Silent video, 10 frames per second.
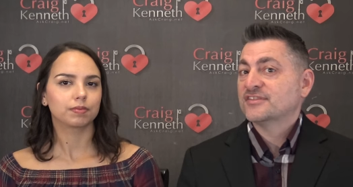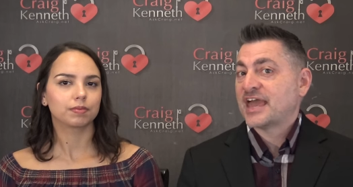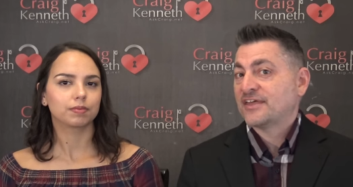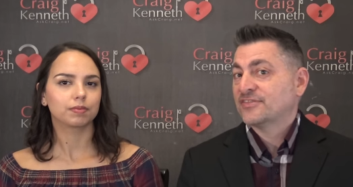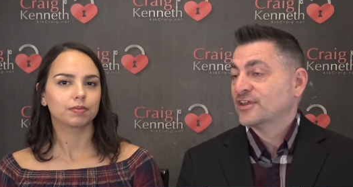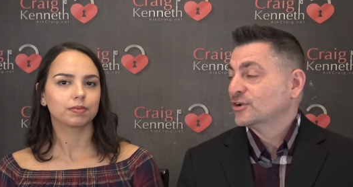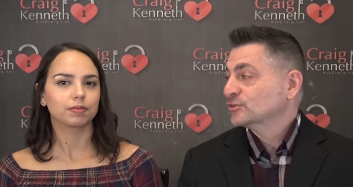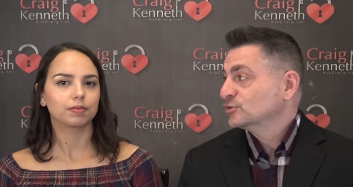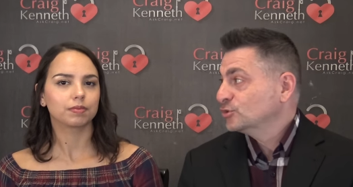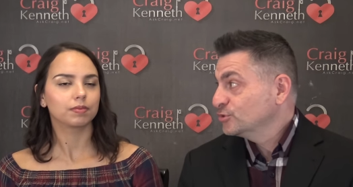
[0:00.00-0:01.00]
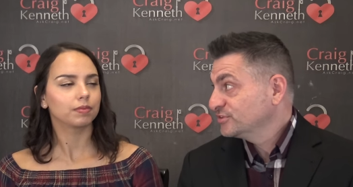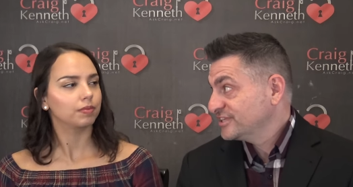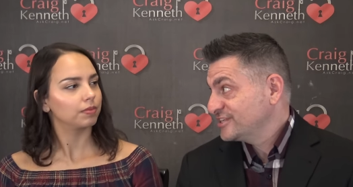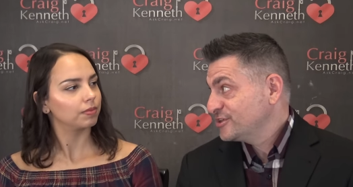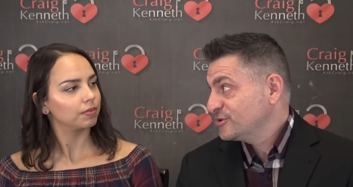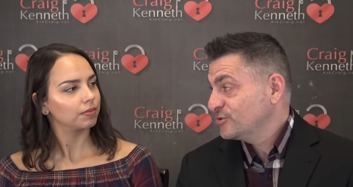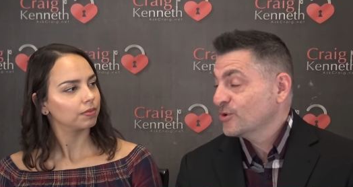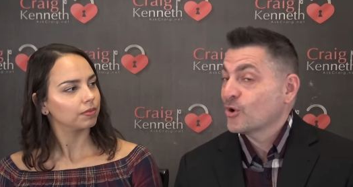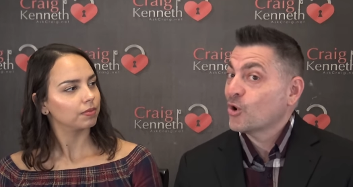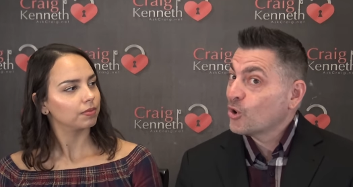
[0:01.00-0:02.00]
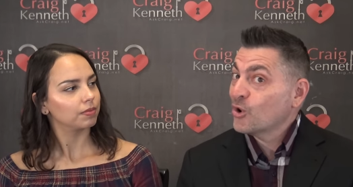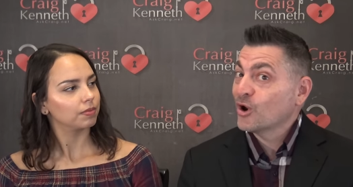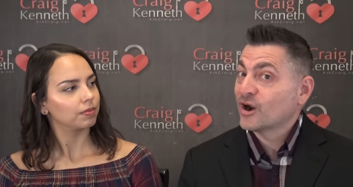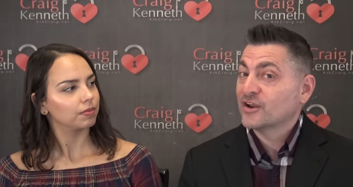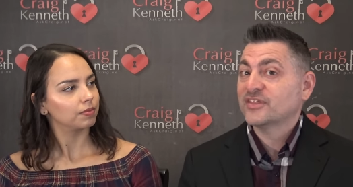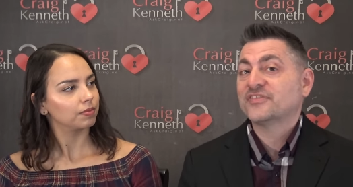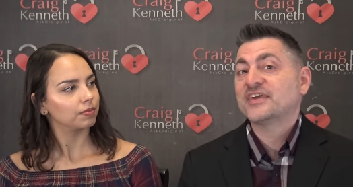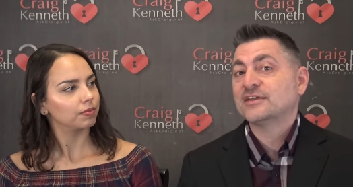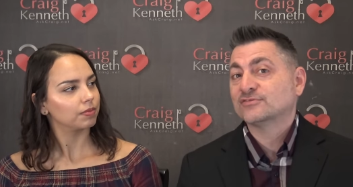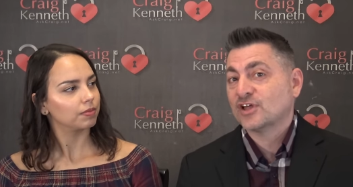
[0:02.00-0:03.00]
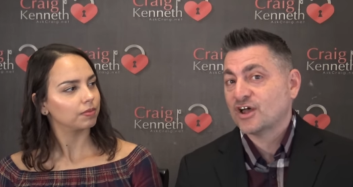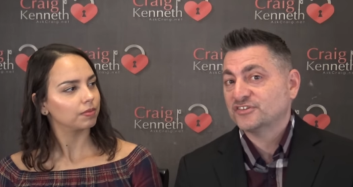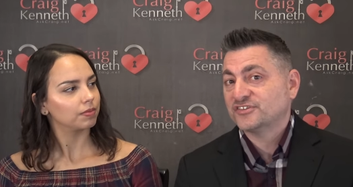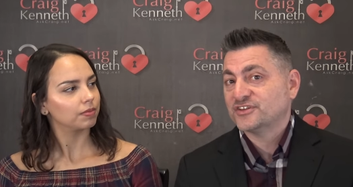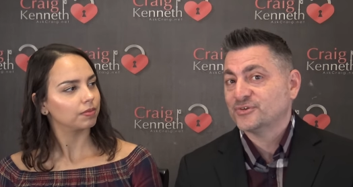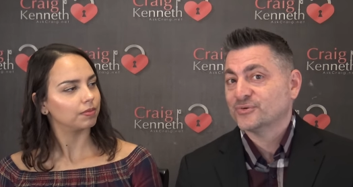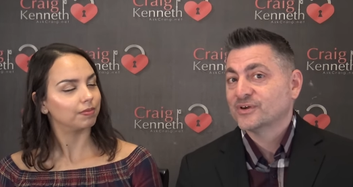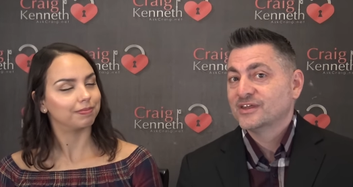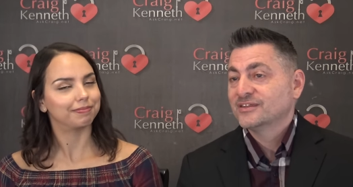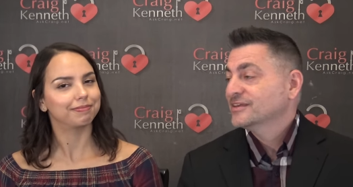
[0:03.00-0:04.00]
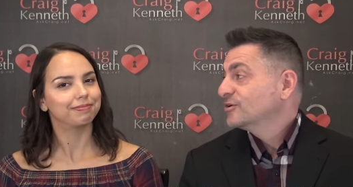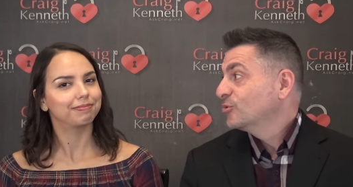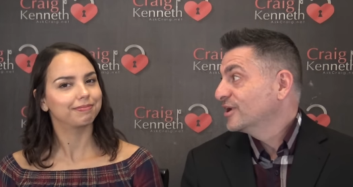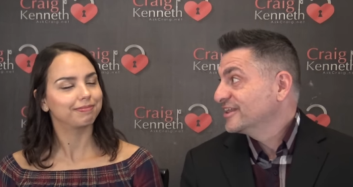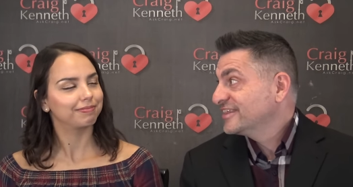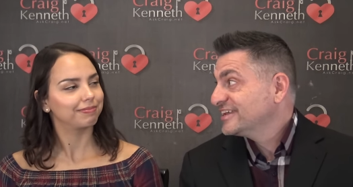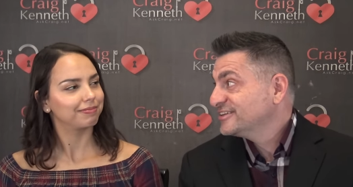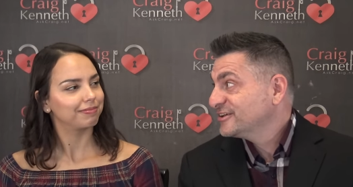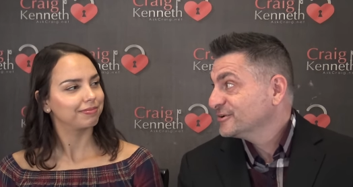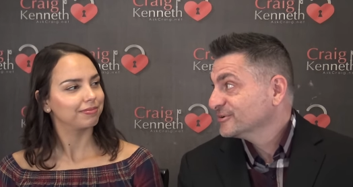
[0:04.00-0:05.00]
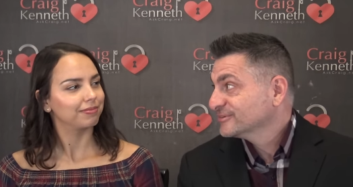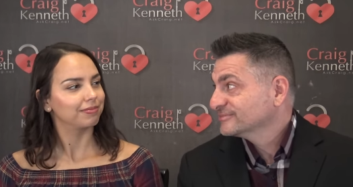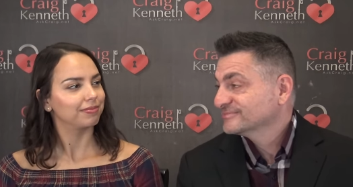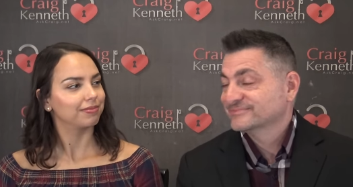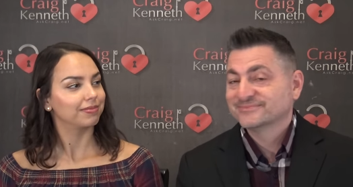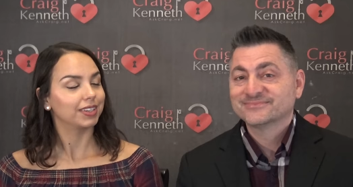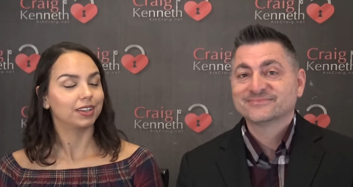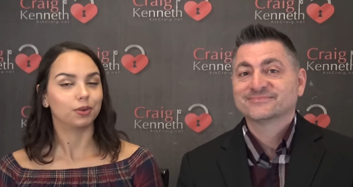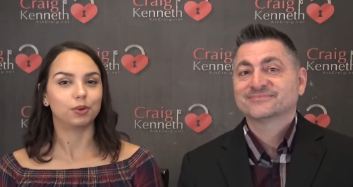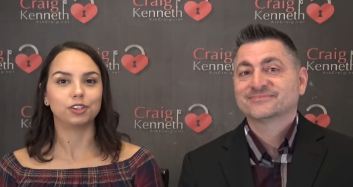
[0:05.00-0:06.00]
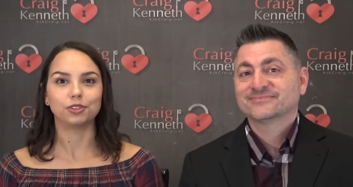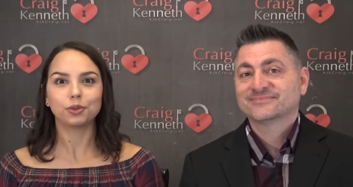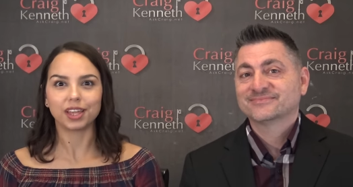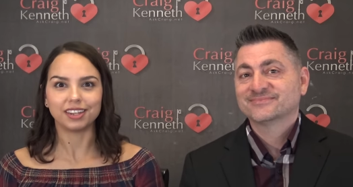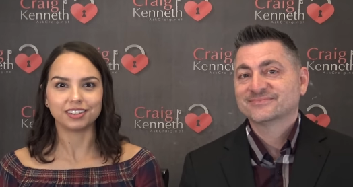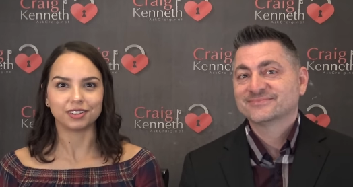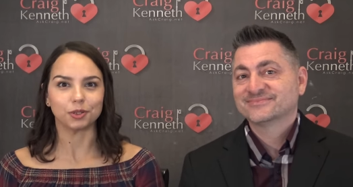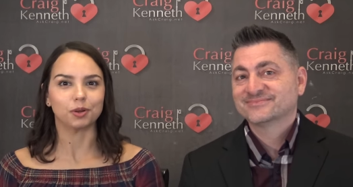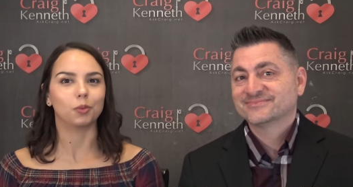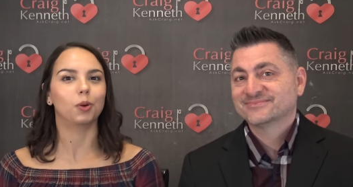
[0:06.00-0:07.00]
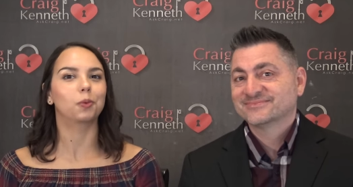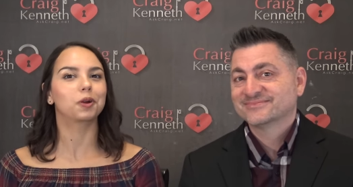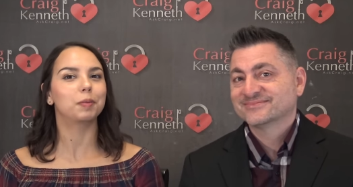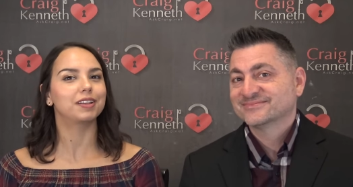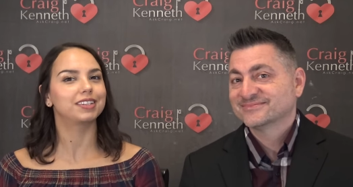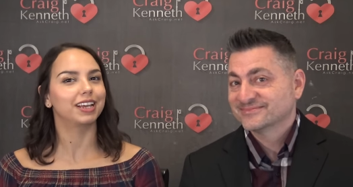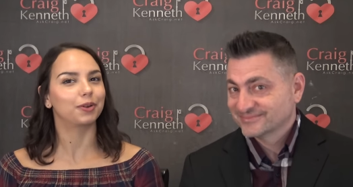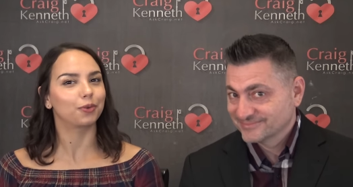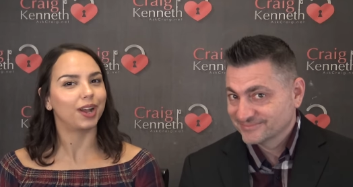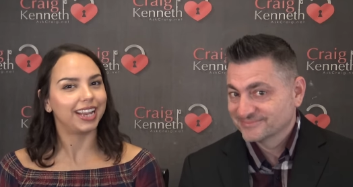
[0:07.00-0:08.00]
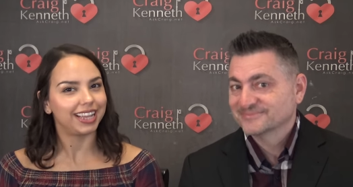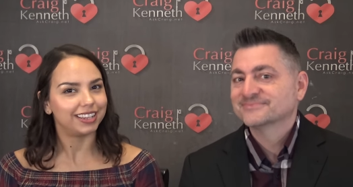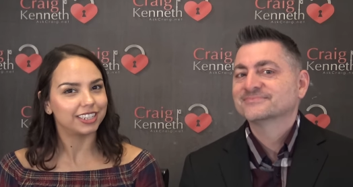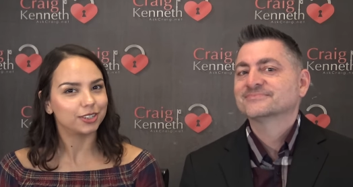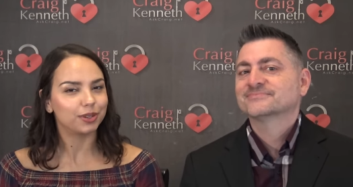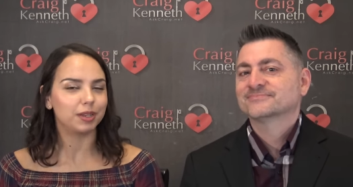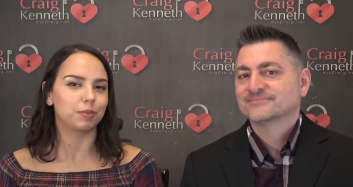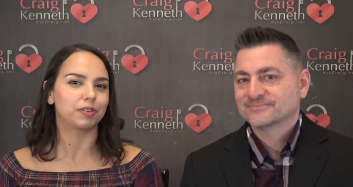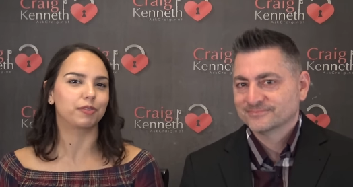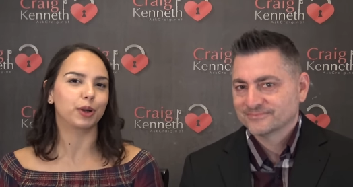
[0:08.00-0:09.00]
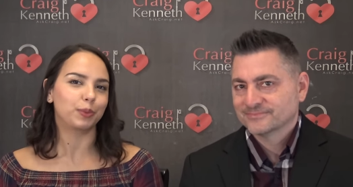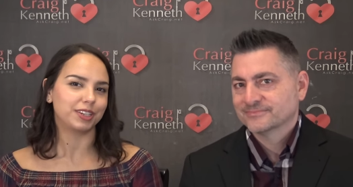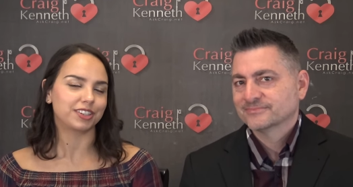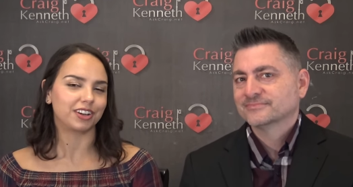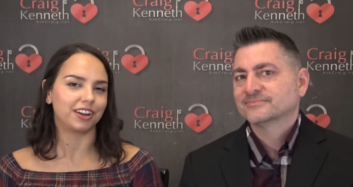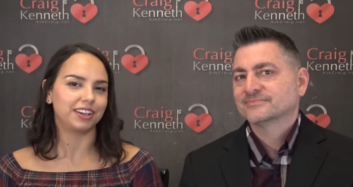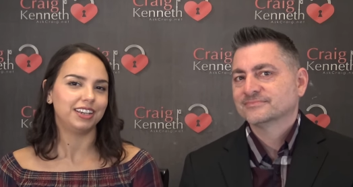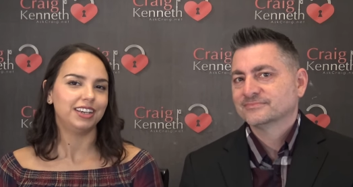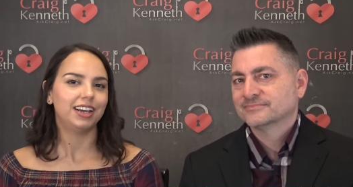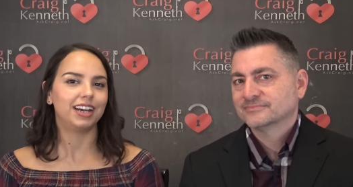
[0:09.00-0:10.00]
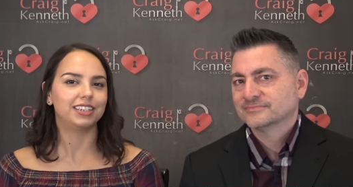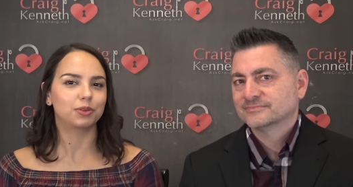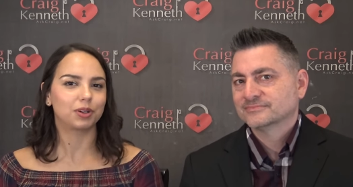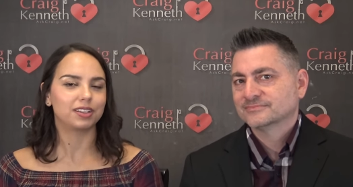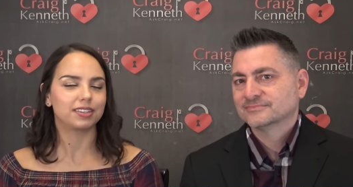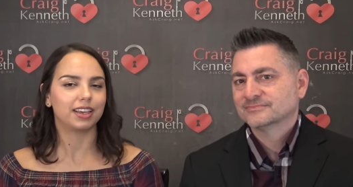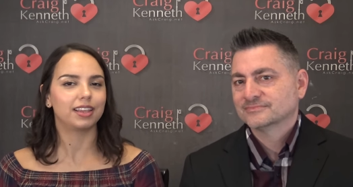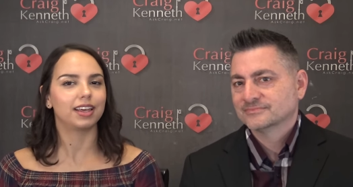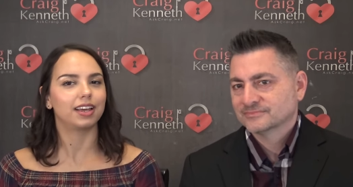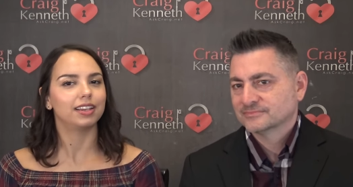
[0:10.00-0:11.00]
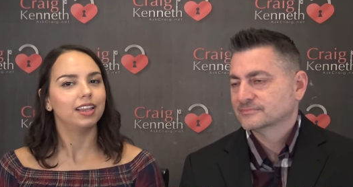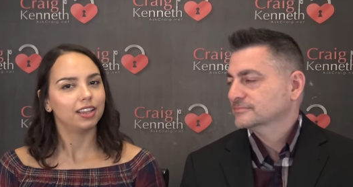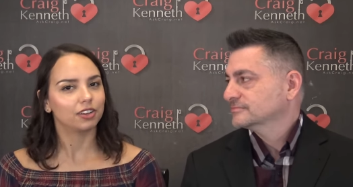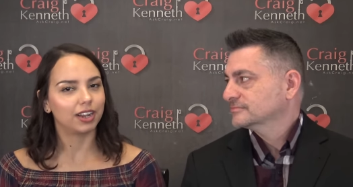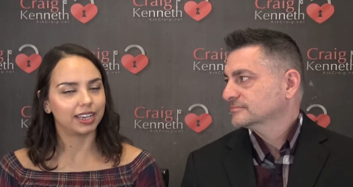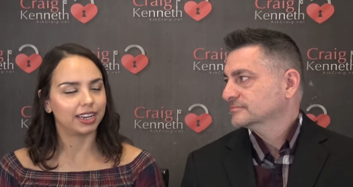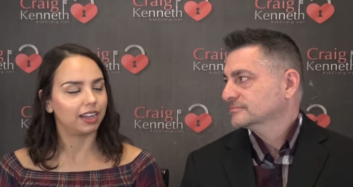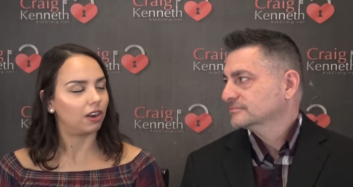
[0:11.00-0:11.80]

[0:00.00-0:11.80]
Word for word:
Speaker 1: that they're losing you or that they've lost you. Mm. What do they do?
Speaker 2: What do they do? Well, we're about to get right into it. Before we start, I did want to say that Craig and I